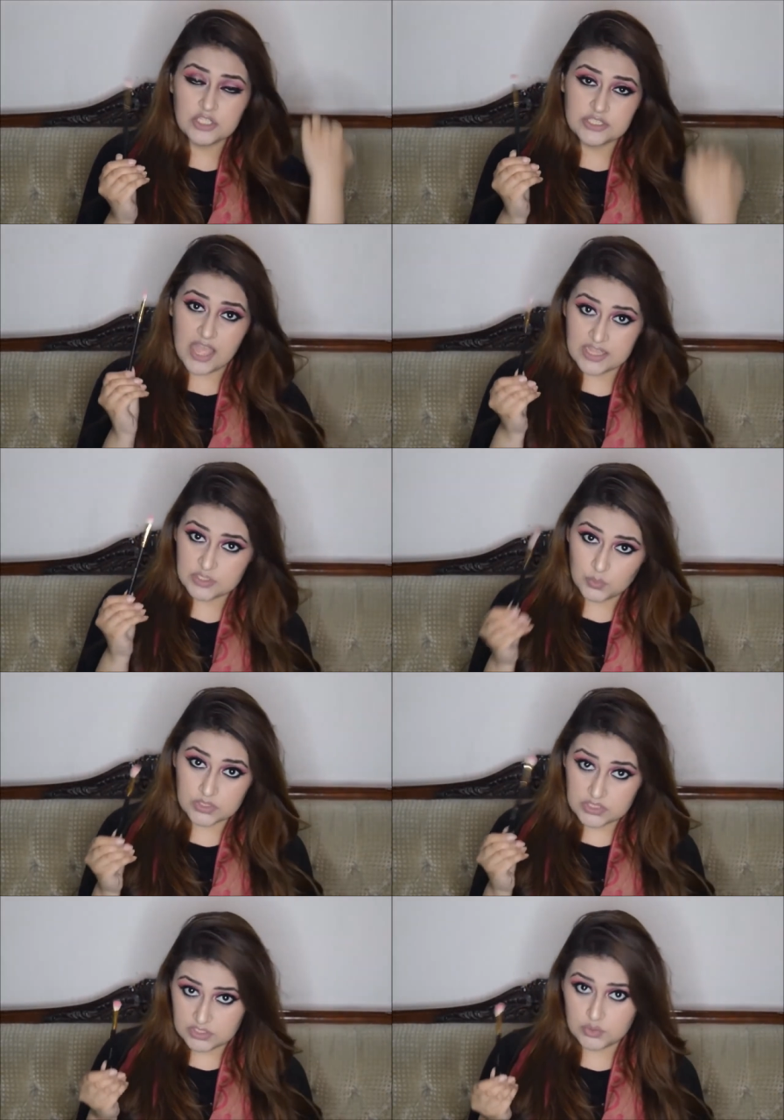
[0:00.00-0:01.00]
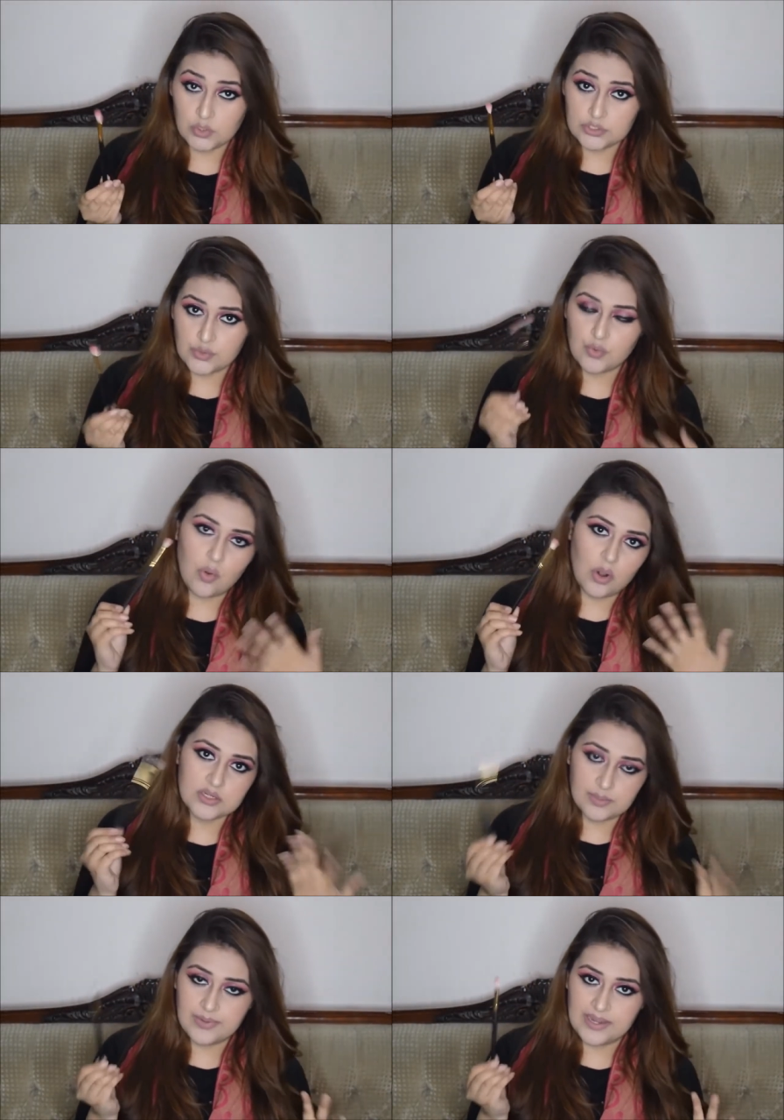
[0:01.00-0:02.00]
That's what it's also called,
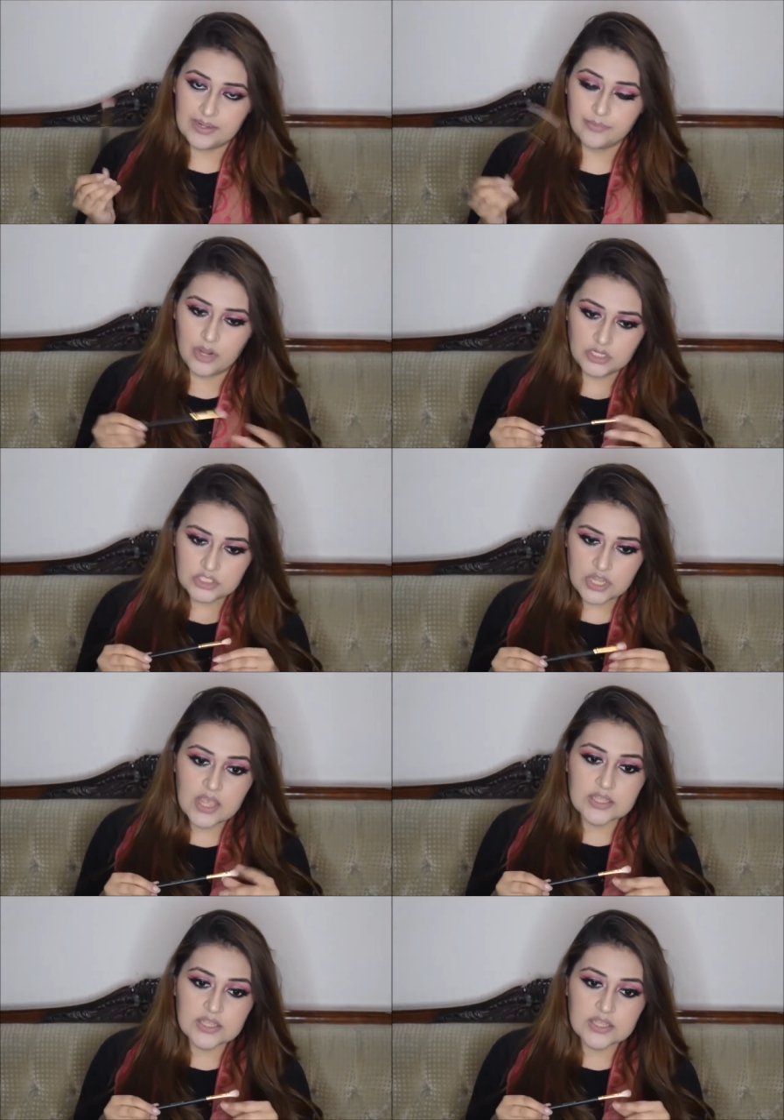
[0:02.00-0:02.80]
a blending brush.